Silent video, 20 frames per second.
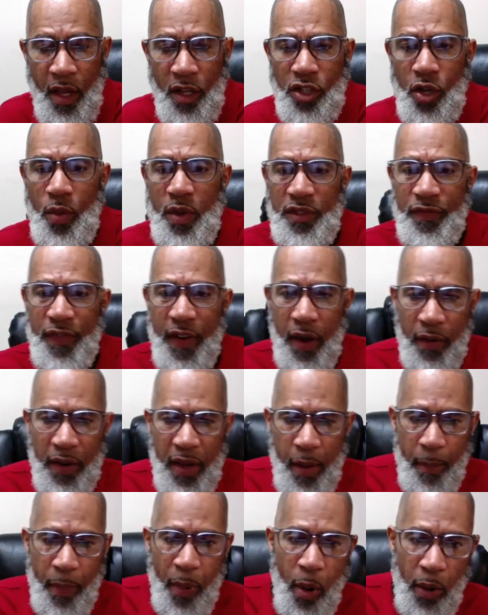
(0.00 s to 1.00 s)
So it's very
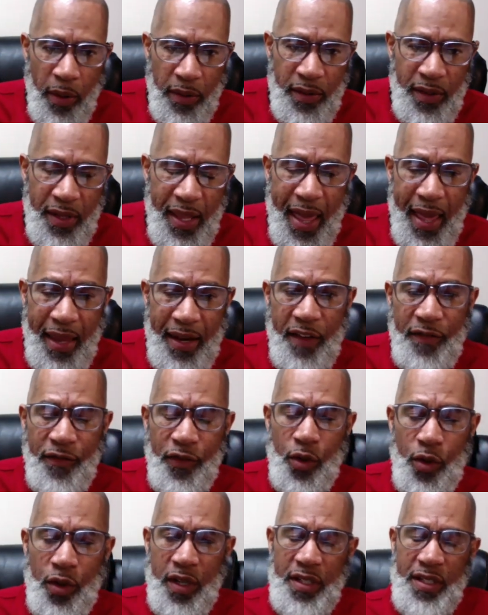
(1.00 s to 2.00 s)
important that if
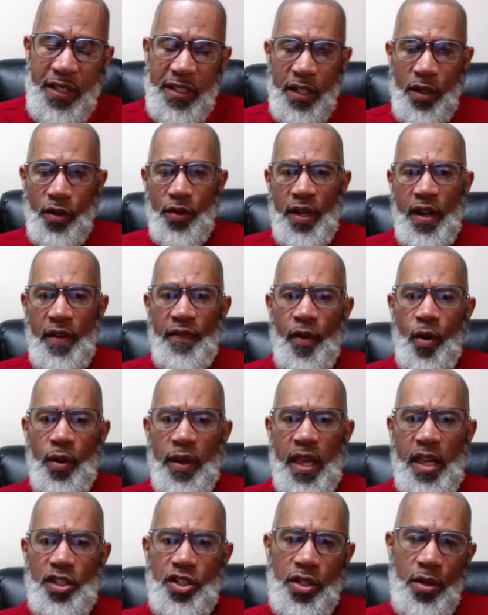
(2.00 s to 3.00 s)
you're considering a
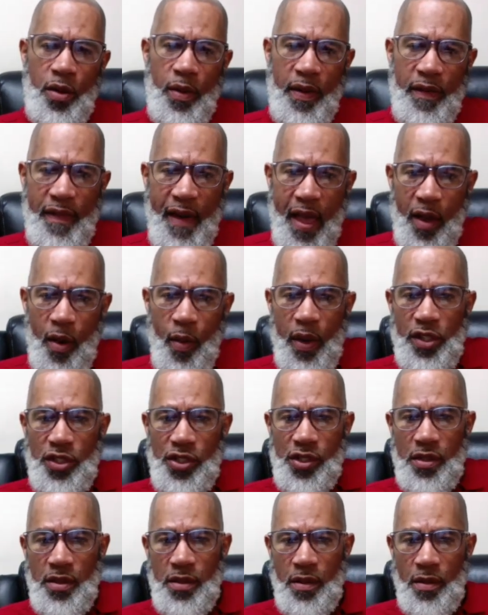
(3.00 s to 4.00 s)
vocational
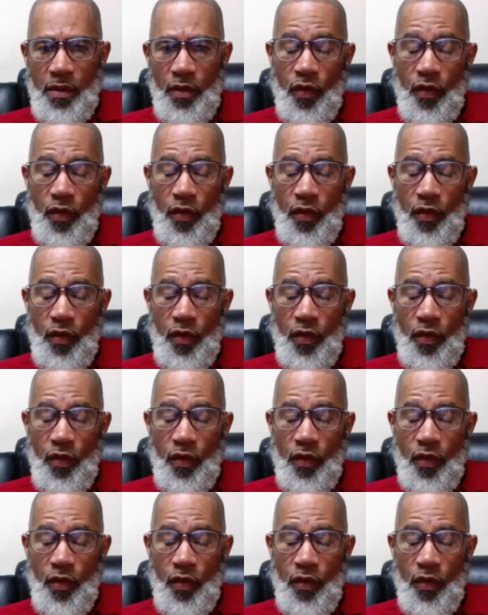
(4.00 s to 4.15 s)
evaluation